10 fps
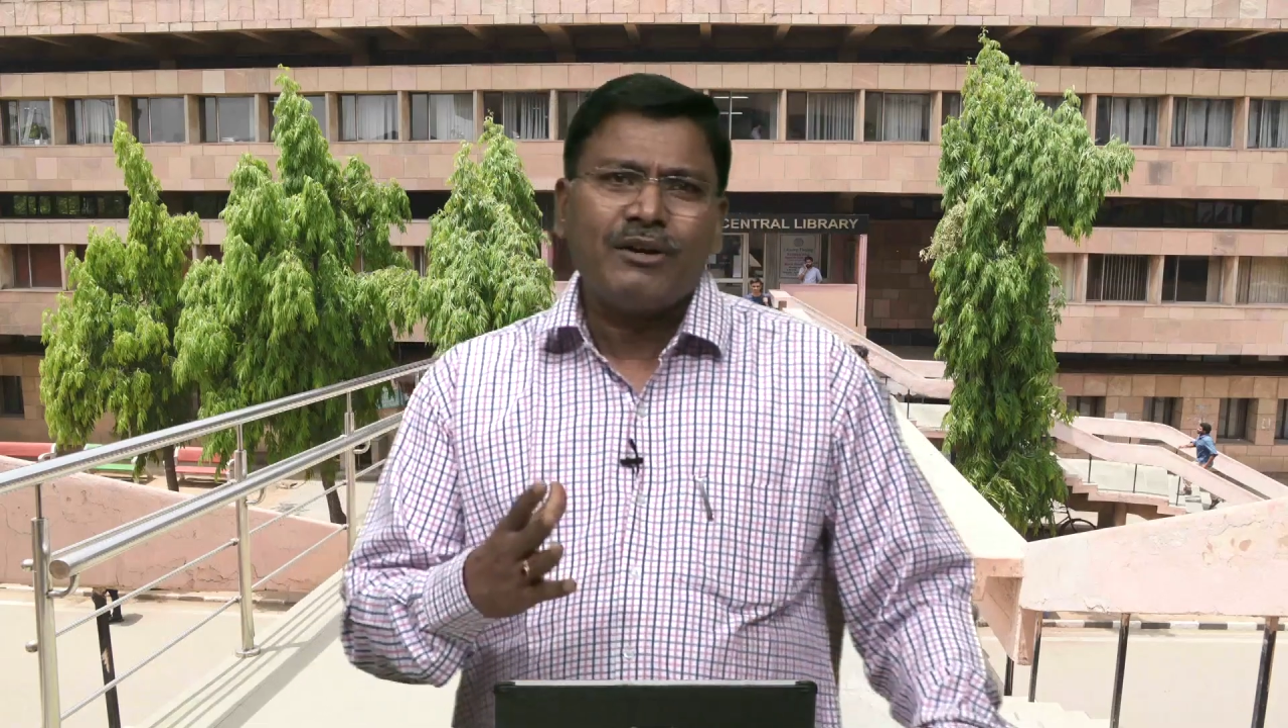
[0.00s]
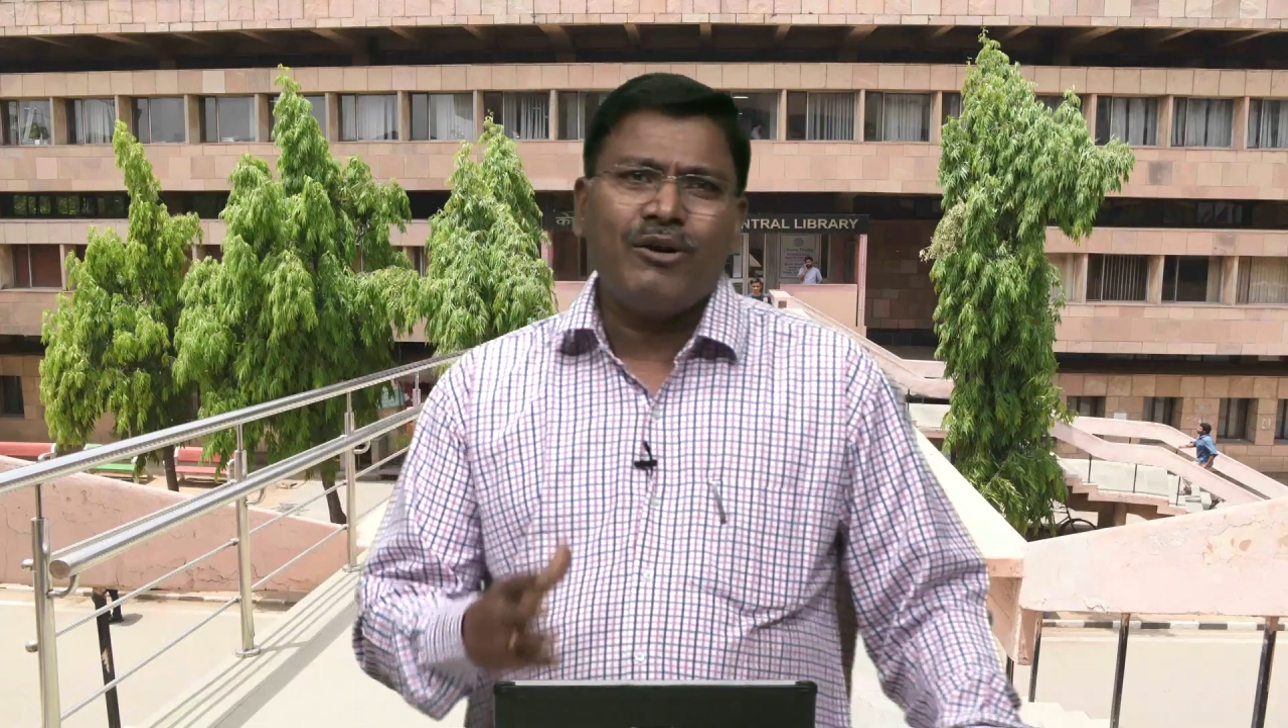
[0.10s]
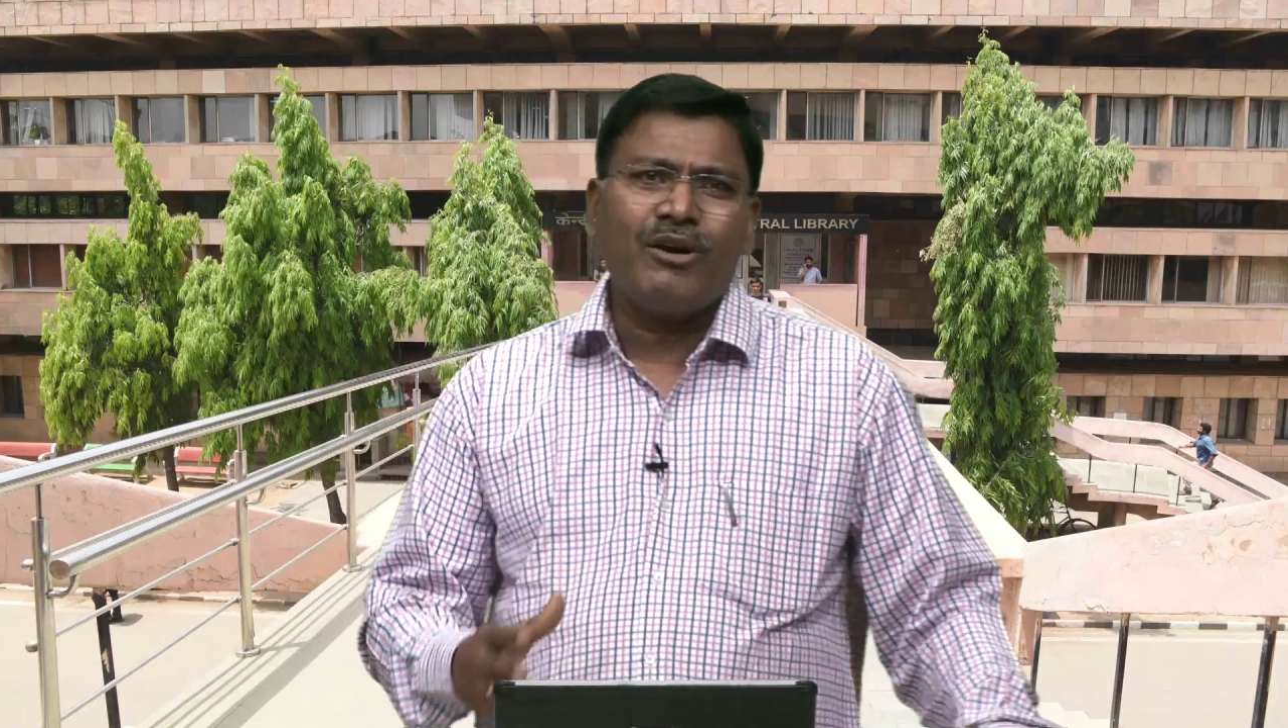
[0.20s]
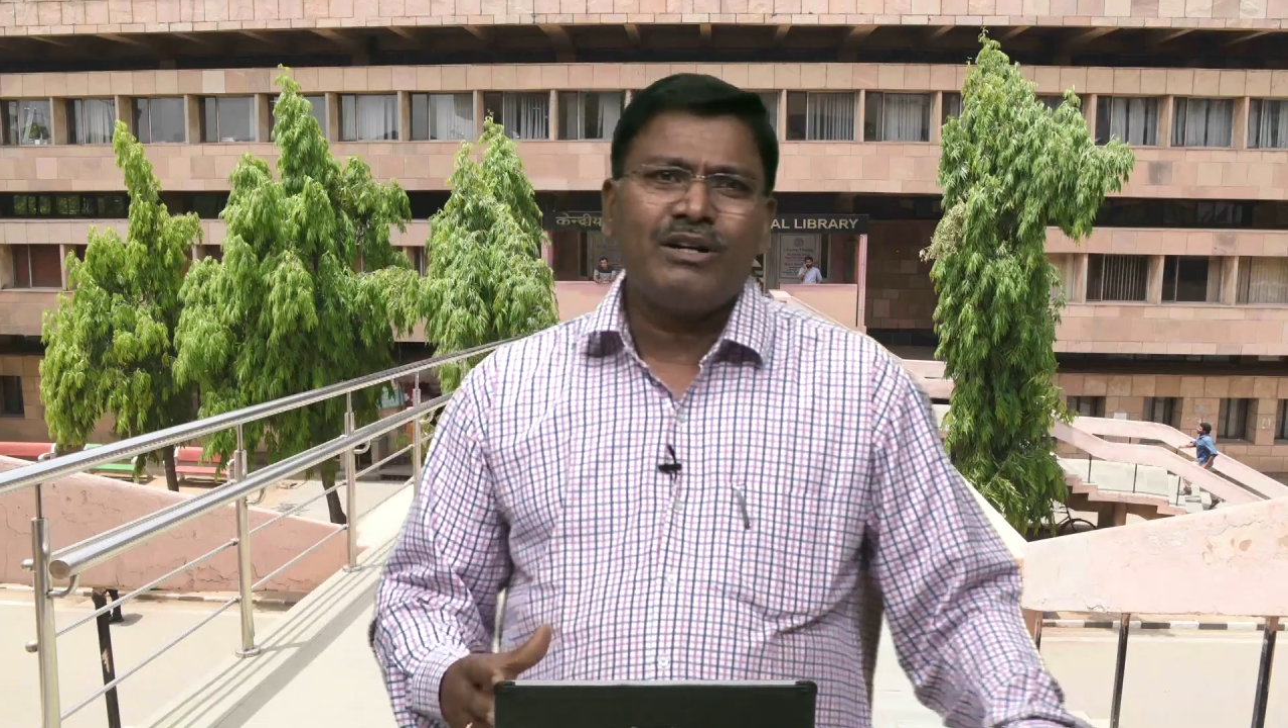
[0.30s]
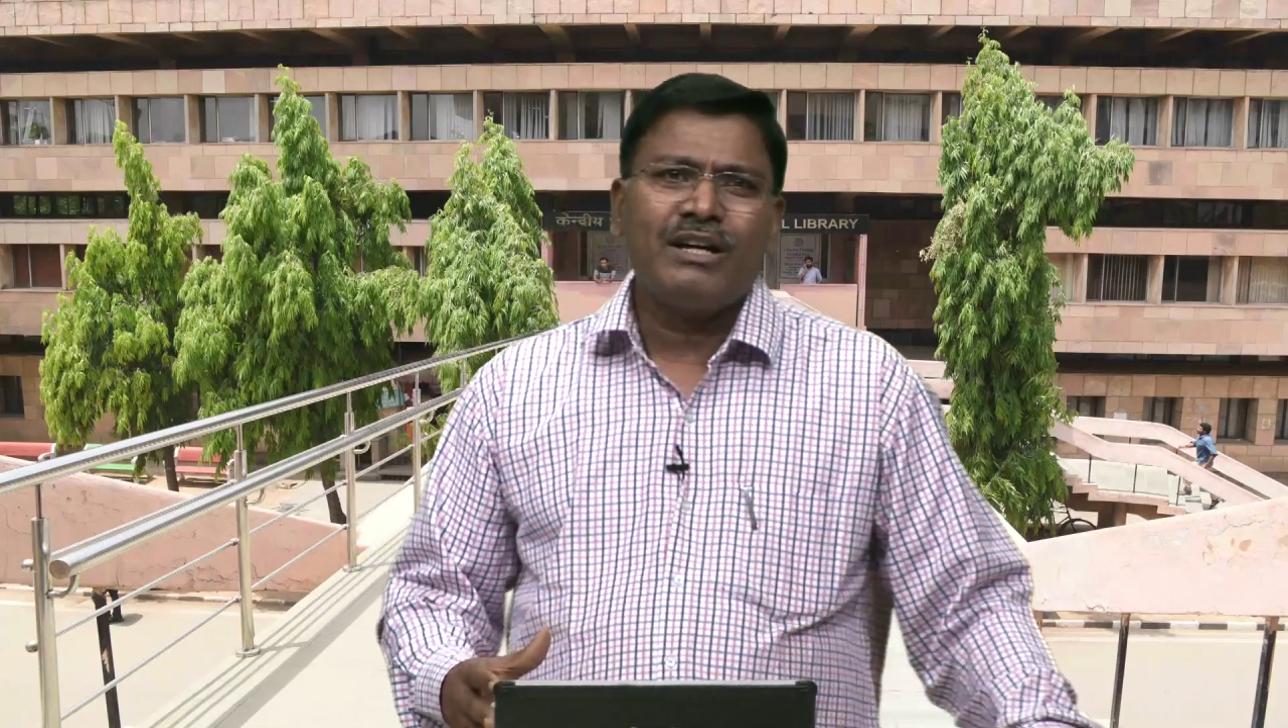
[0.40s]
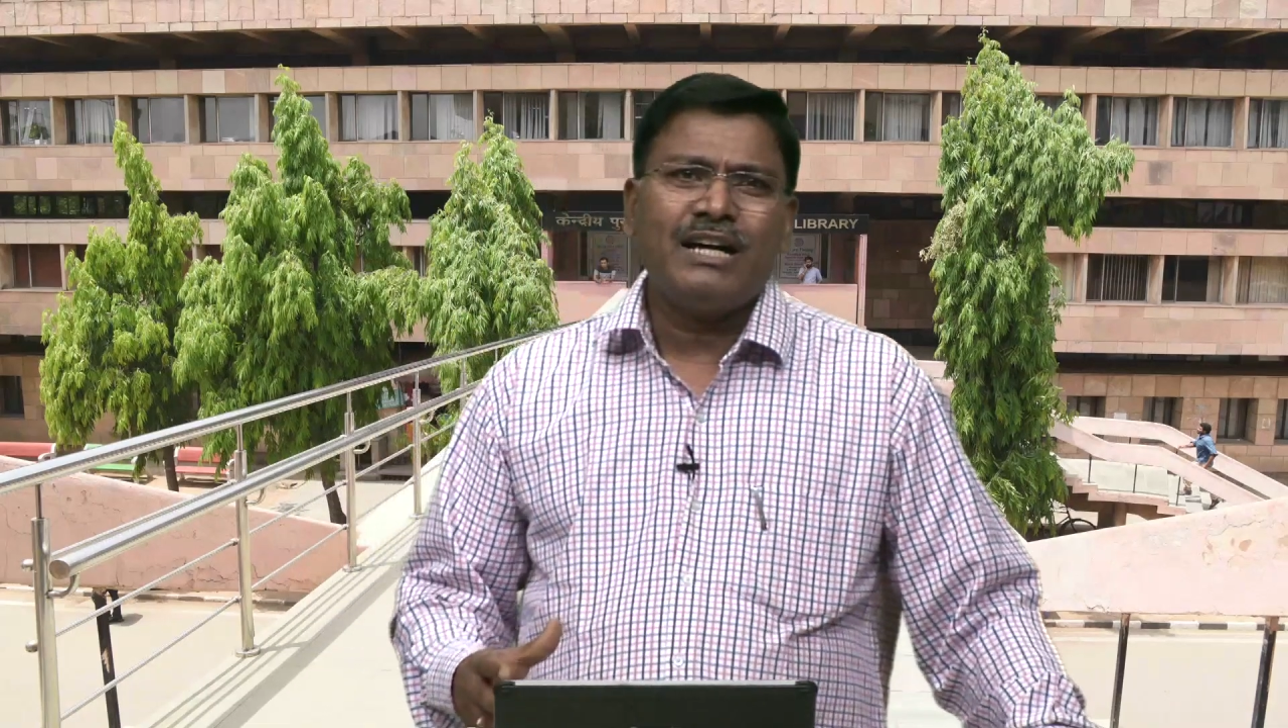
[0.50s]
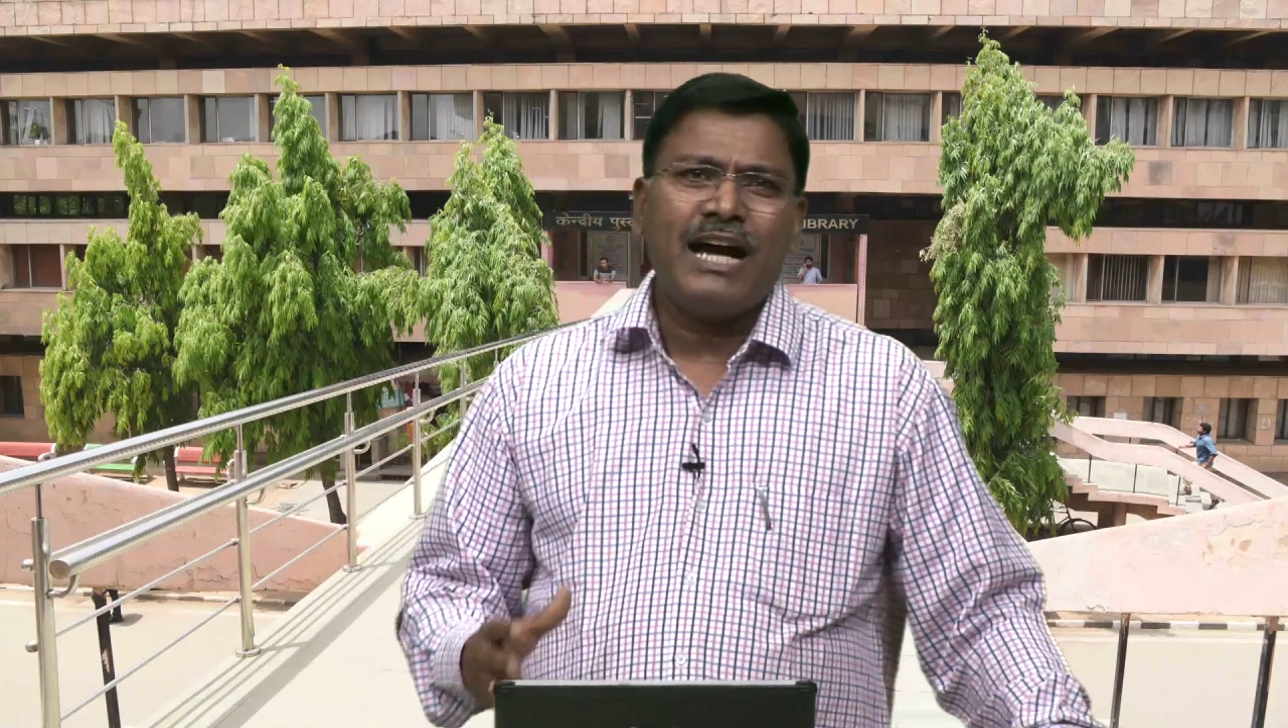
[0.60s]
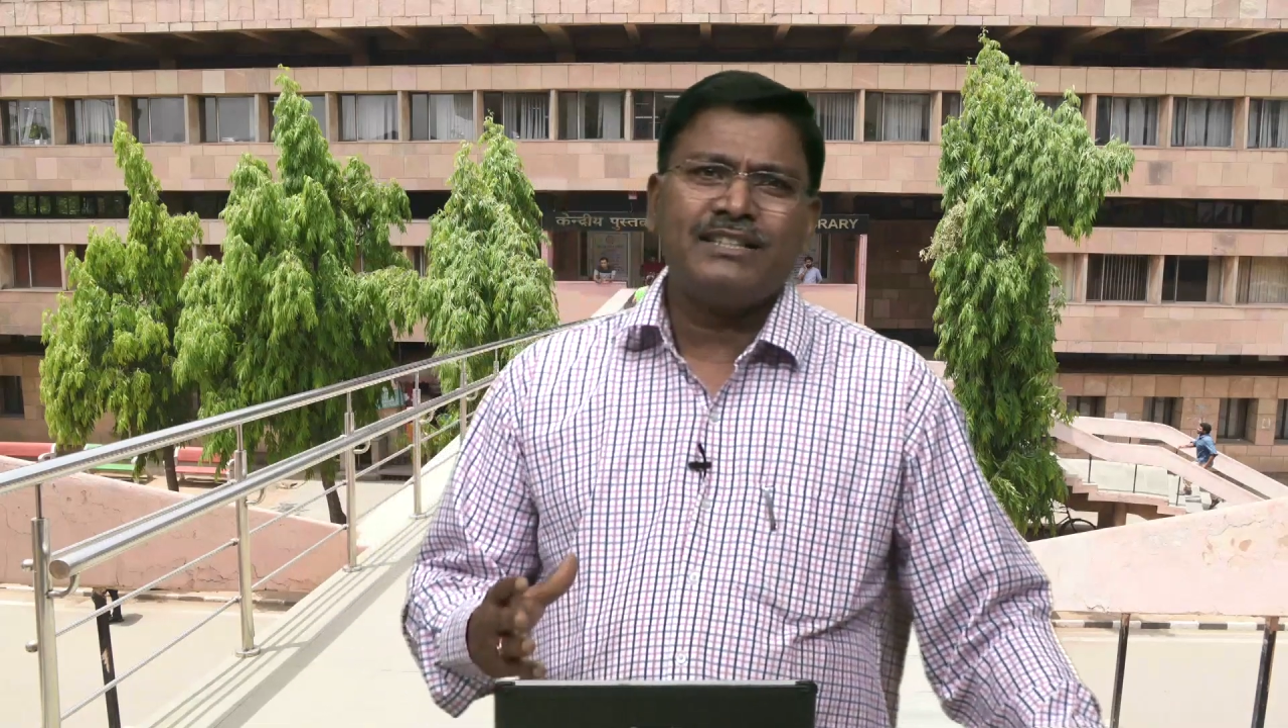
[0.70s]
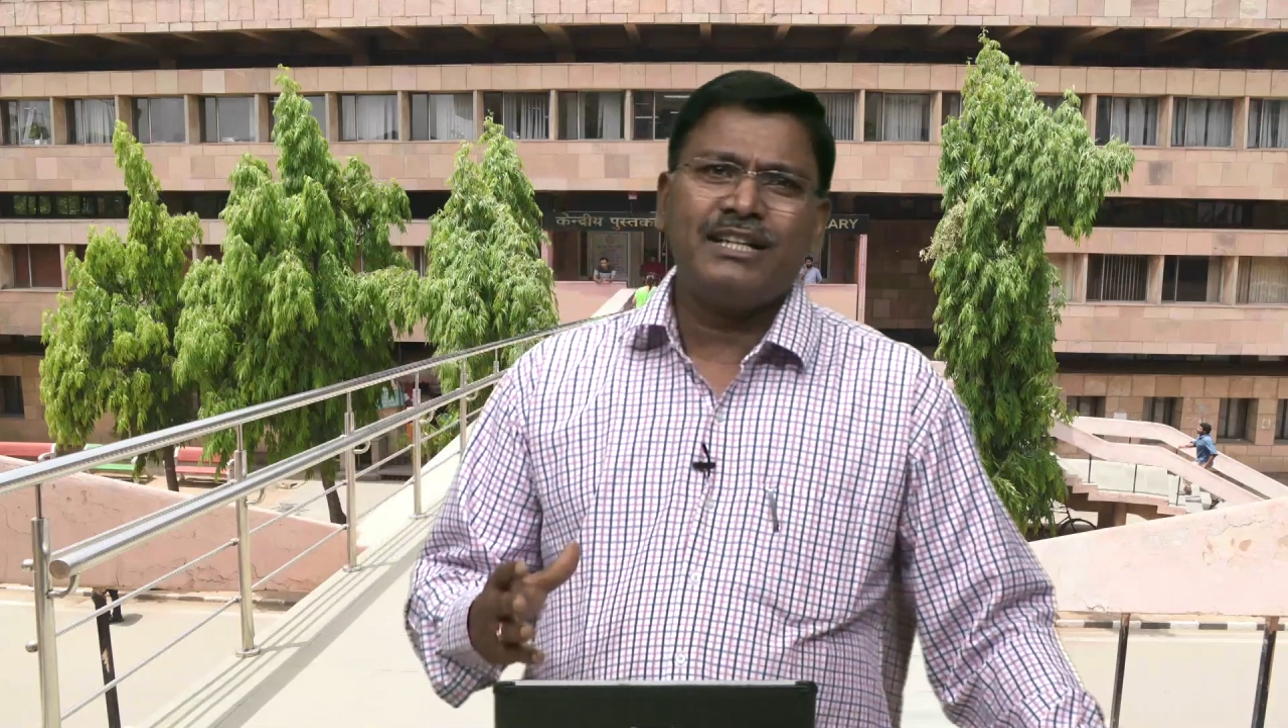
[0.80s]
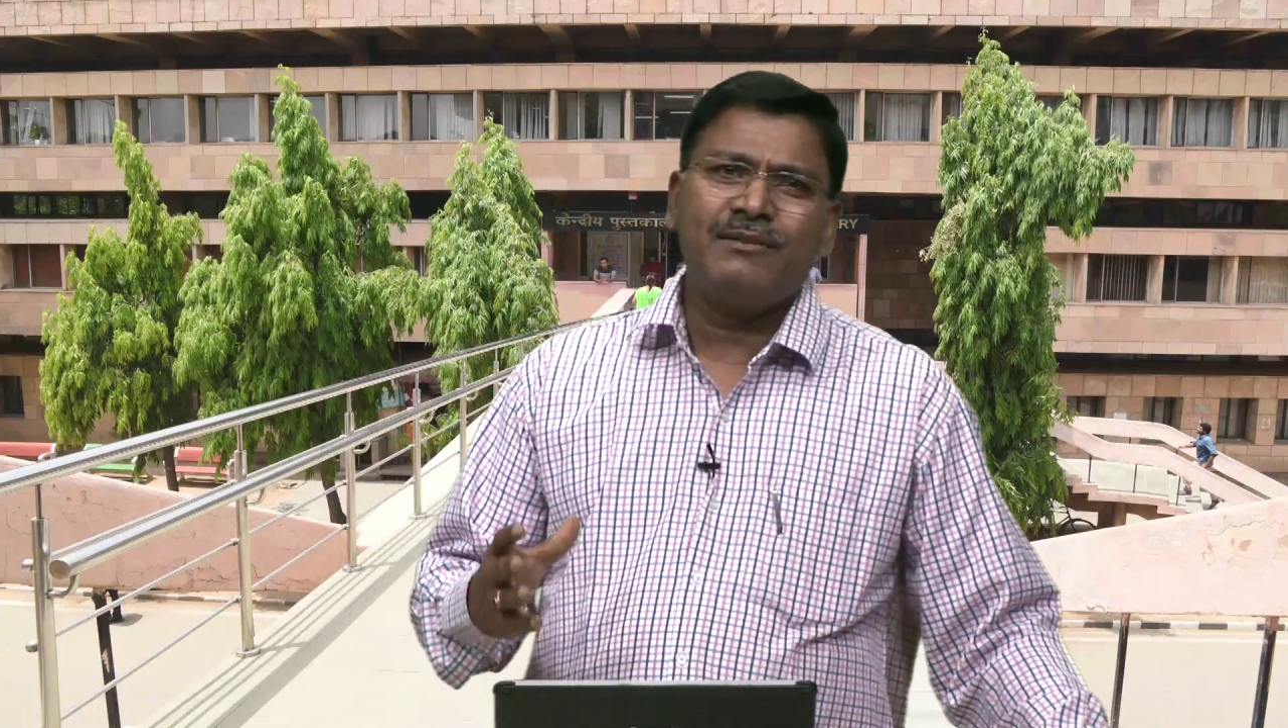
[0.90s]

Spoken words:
code has